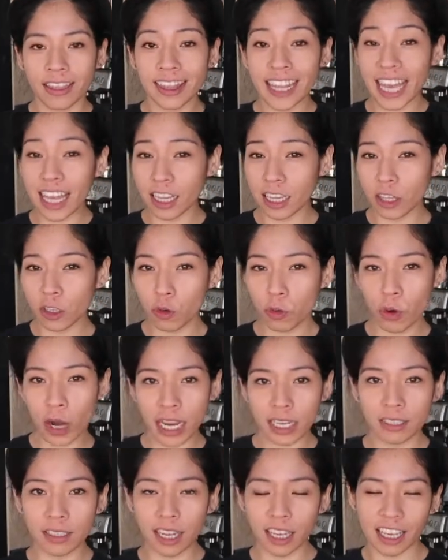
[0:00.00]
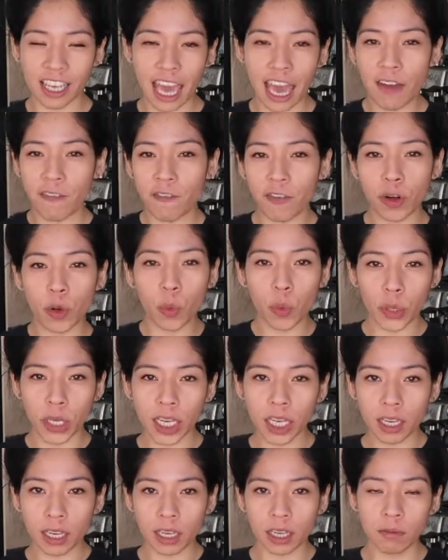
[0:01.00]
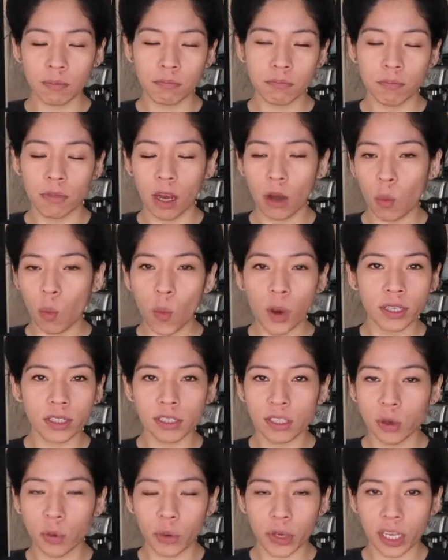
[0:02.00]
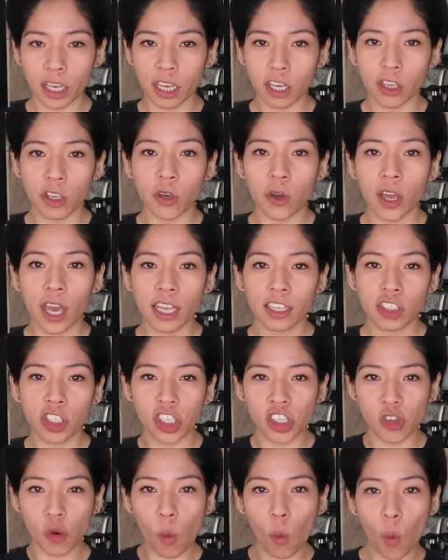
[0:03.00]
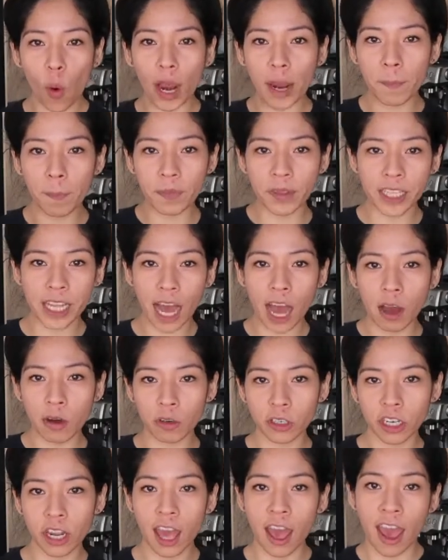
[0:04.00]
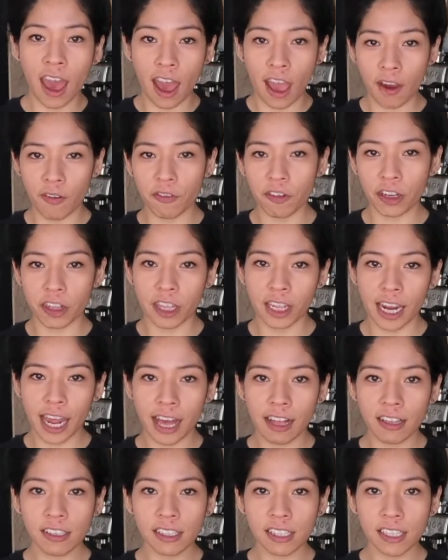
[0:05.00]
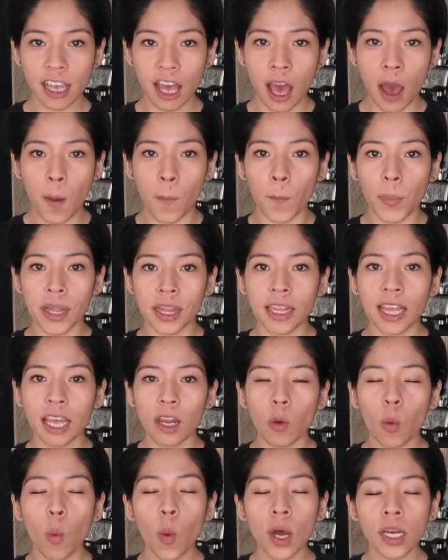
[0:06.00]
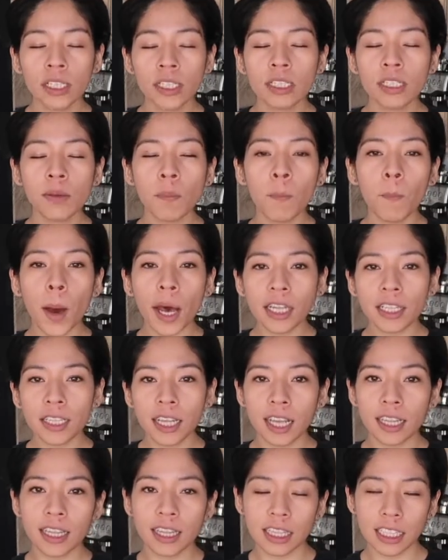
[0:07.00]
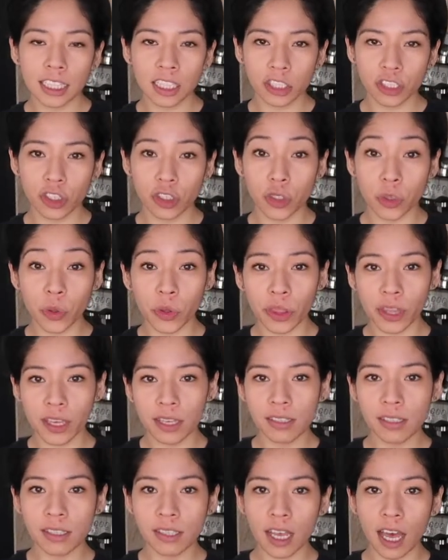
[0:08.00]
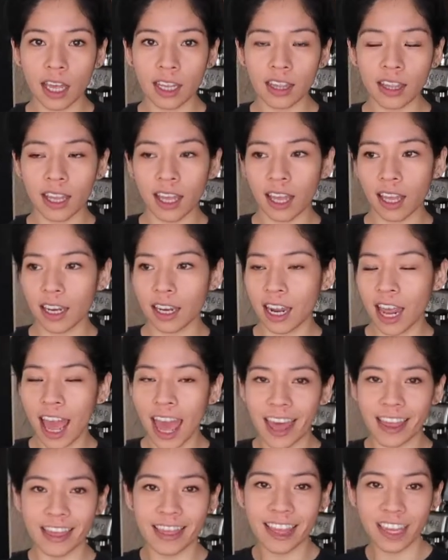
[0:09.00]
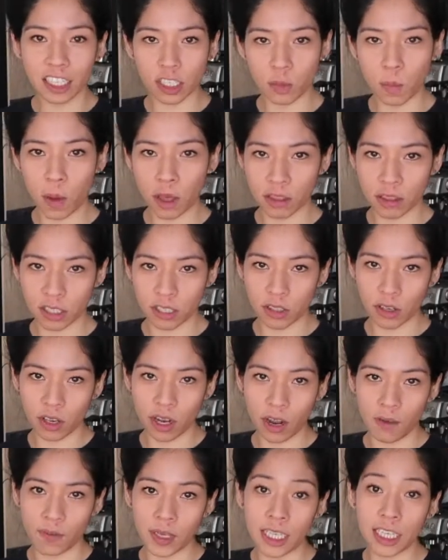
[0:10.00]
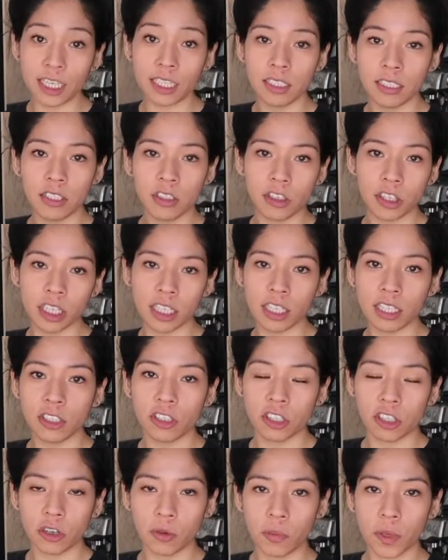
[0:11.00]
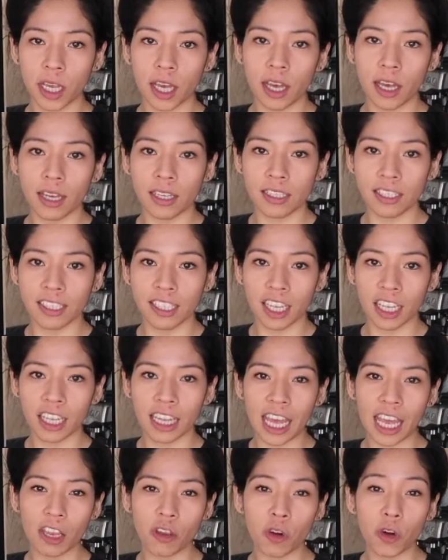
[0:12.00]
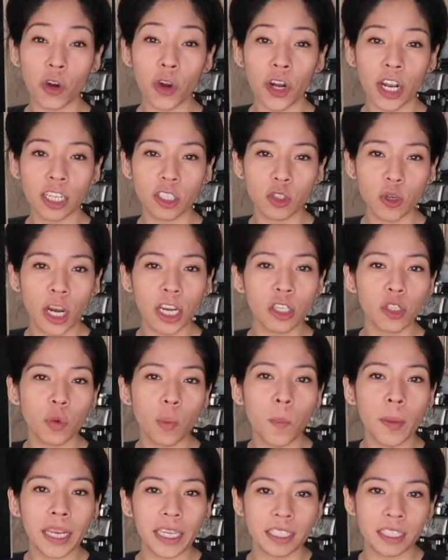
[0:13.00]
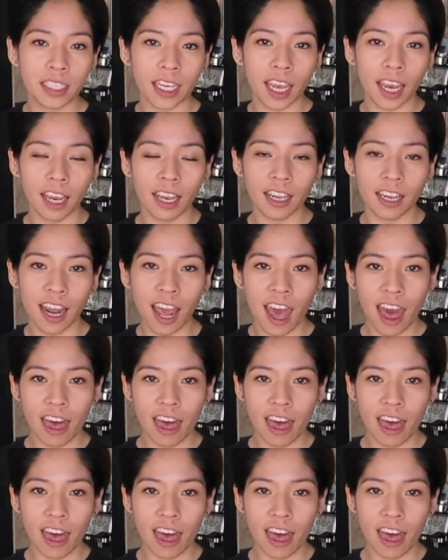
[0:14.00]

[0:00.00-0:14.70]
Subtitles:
Then the rest, like every week, once a week, you can just wipe down everything else. But then once a month at least do this, and then next month is gonna be easier because then you're gonna try to maintain